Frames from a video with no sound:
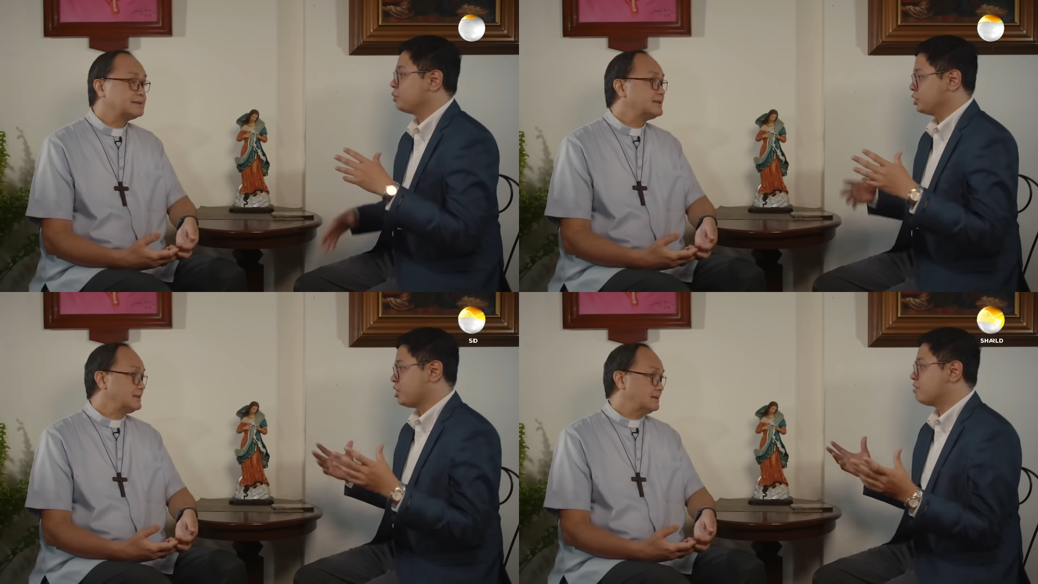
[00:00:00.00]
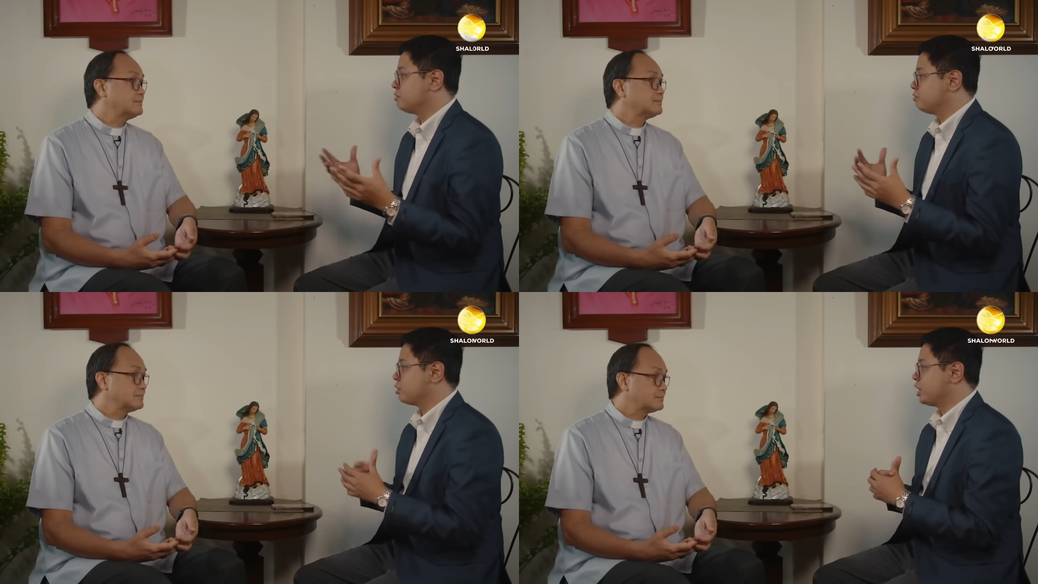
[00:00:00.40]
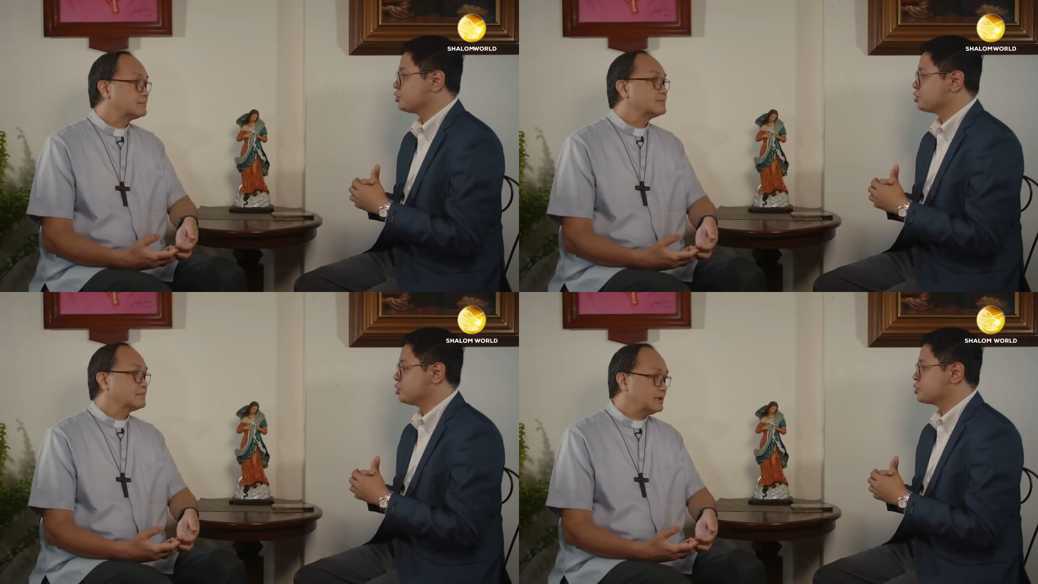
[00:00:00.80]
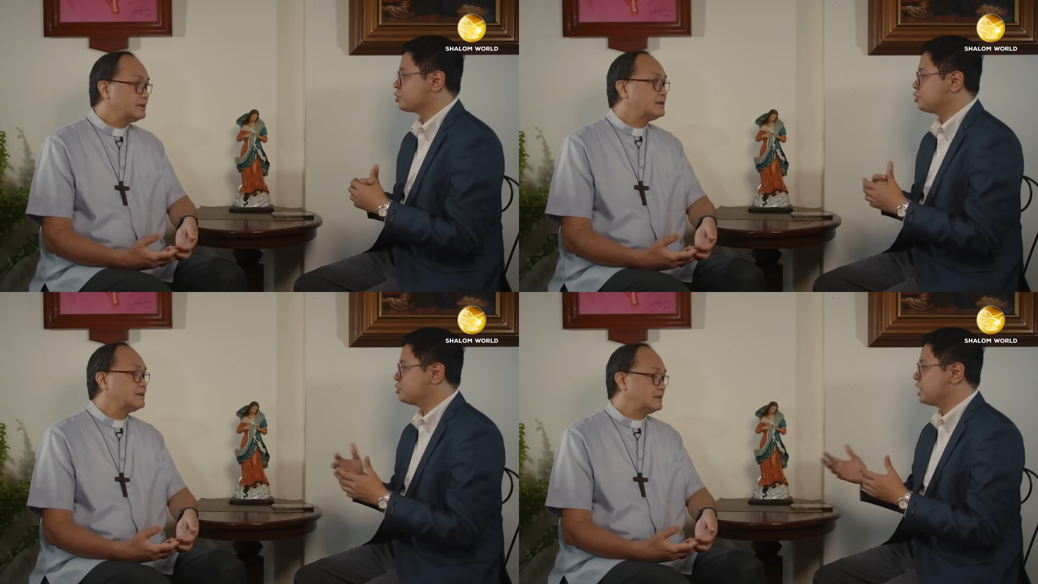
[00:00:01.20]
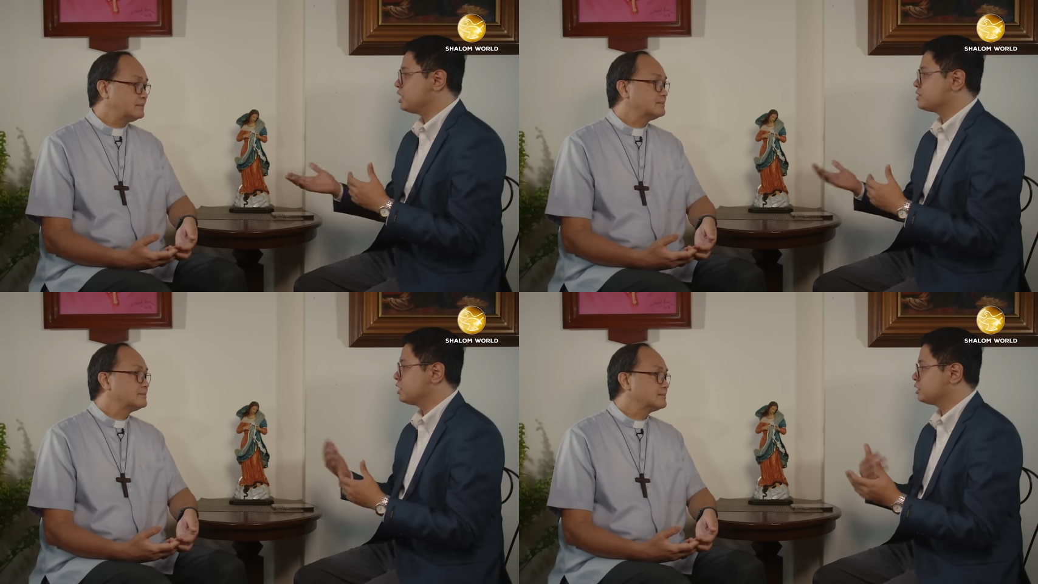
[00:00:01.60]
Speaker 1: yes, when you have a vocation. So could you
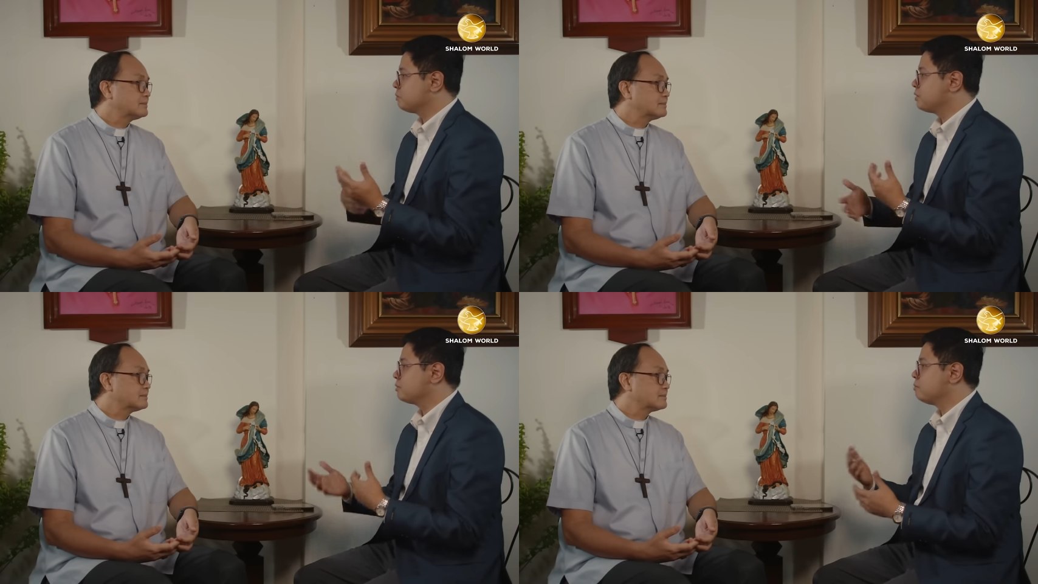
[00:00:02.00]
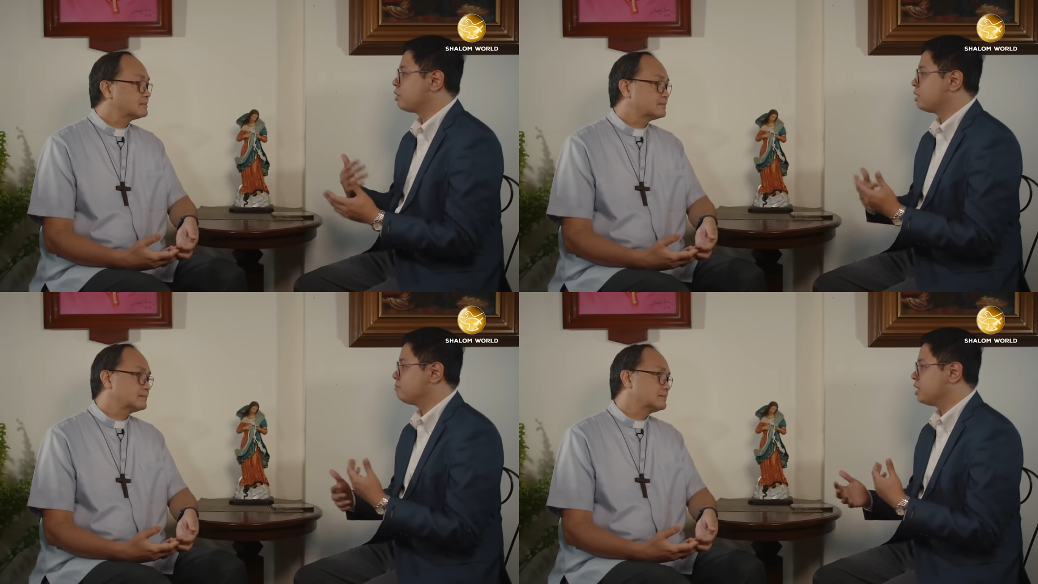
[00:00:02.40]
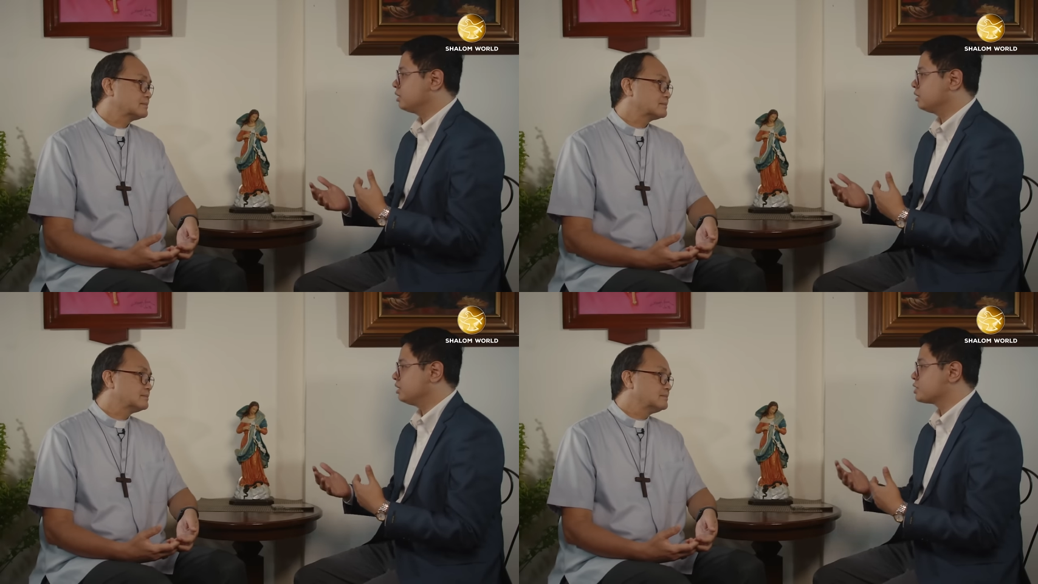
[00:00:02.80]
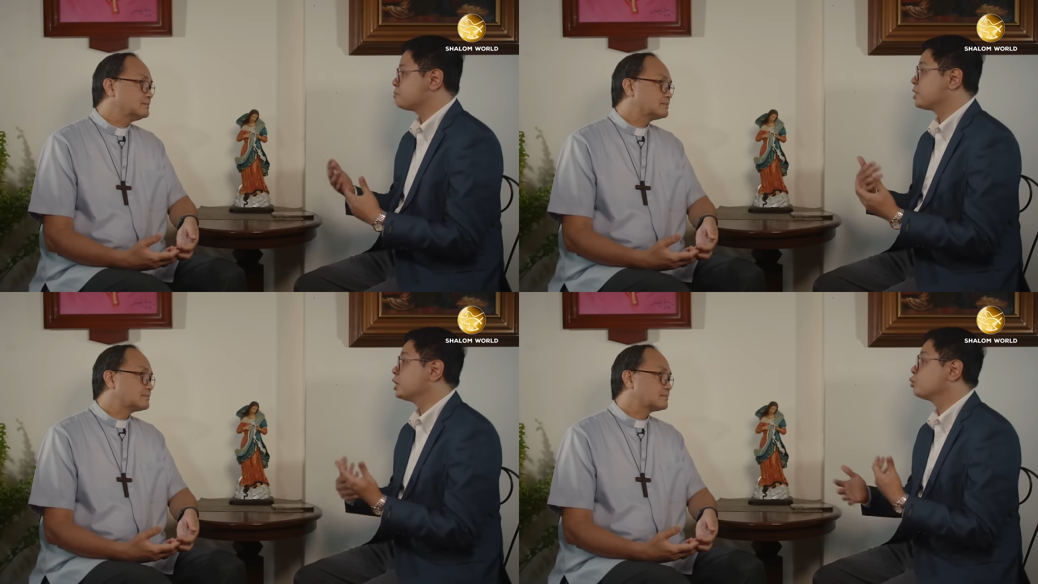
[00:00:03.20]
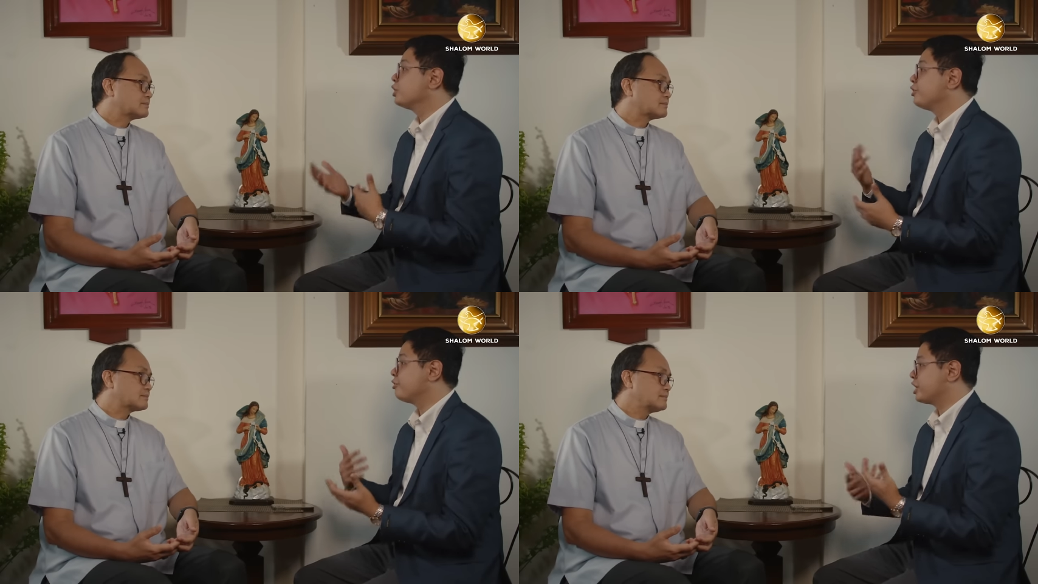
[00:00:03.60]
tell us a little bit more about the
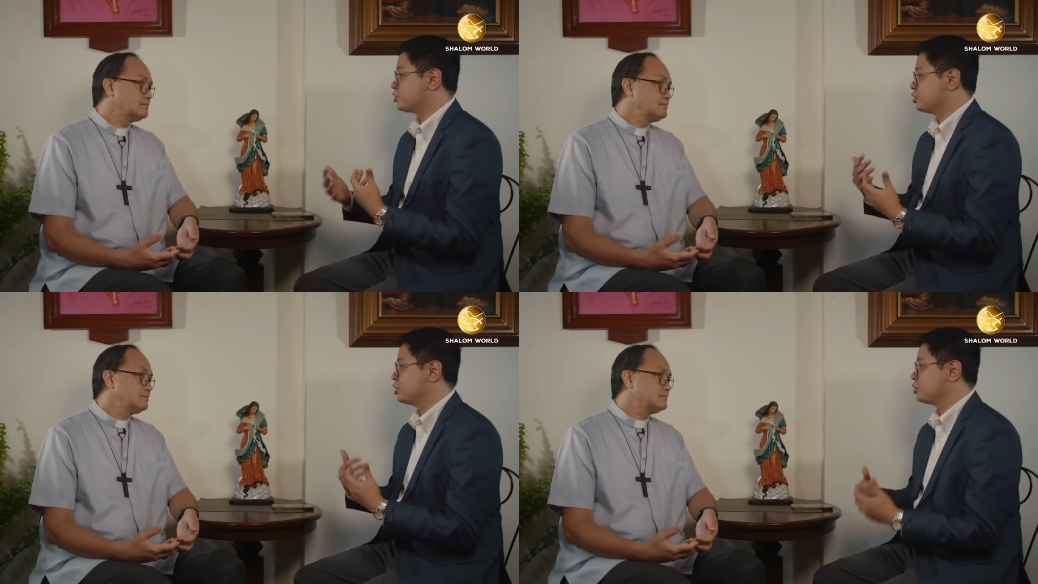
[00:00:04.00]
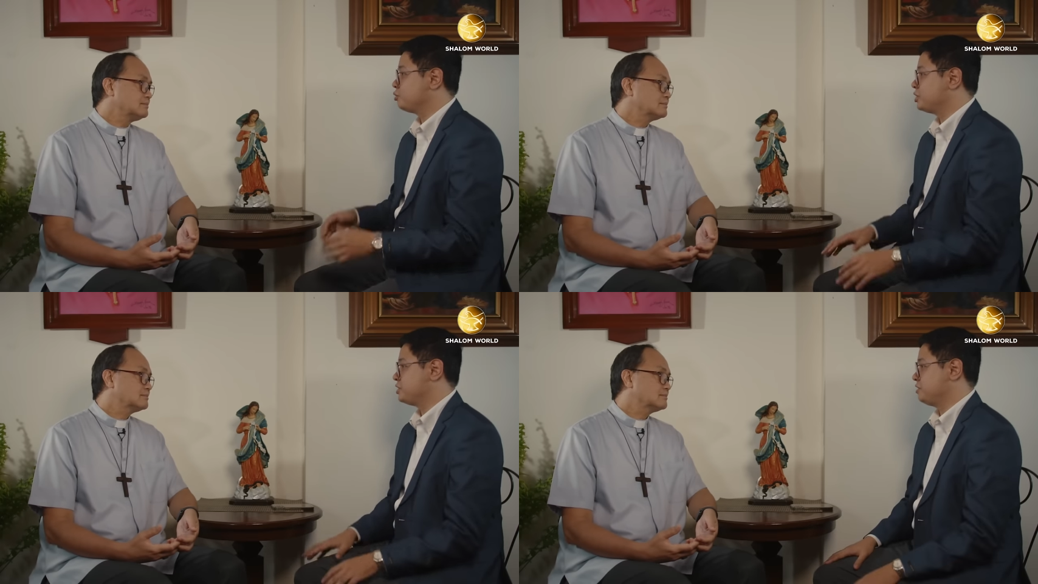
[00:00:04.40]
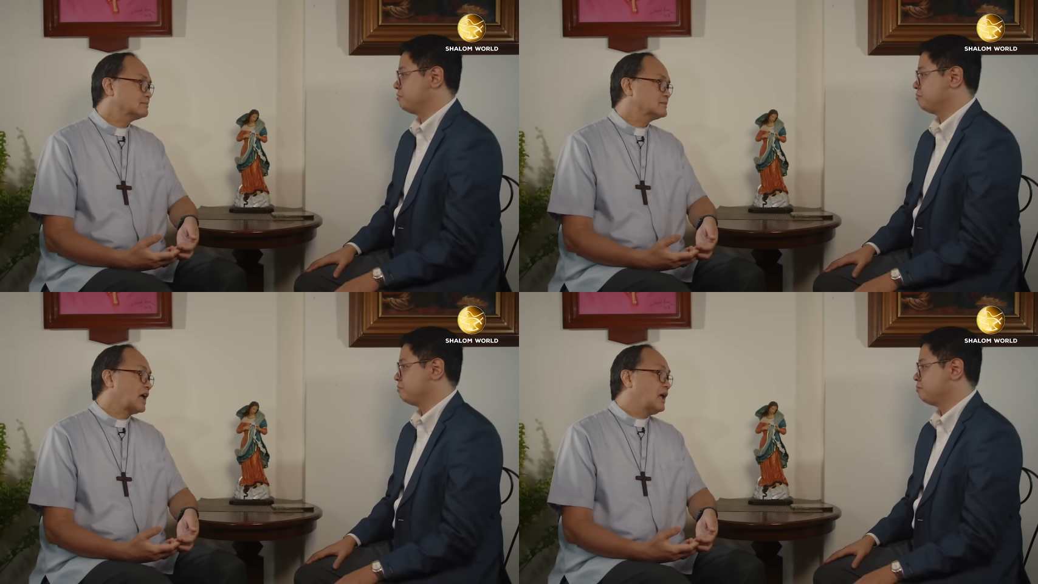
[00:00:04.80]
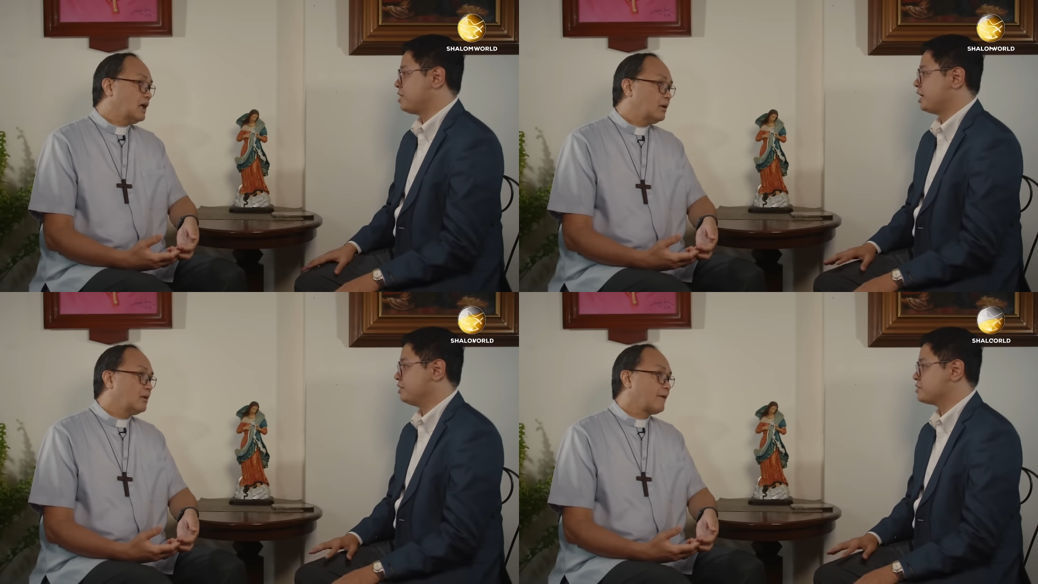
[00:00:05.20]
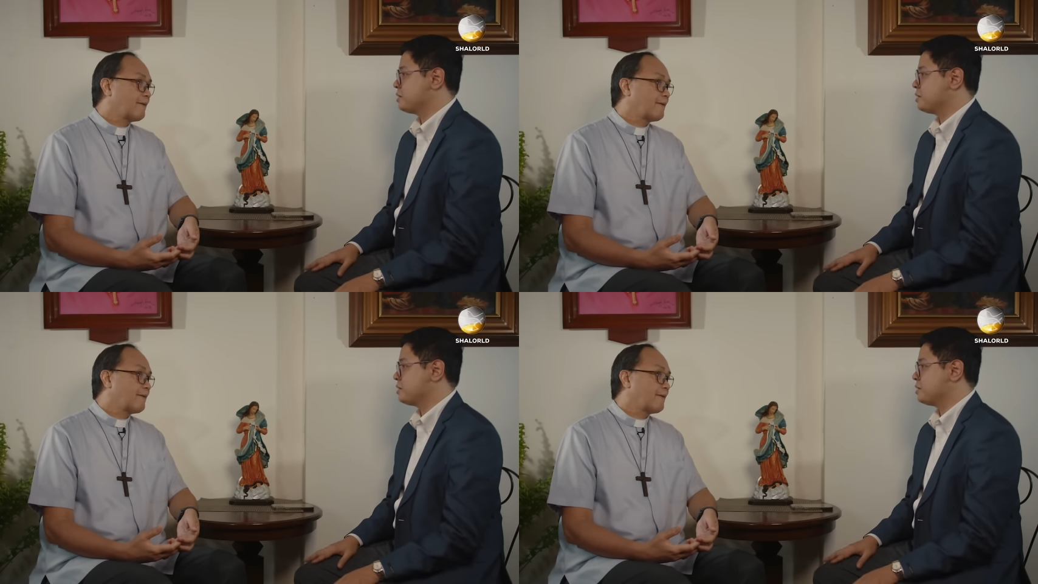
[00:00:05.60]
spiritual direction that you received back in the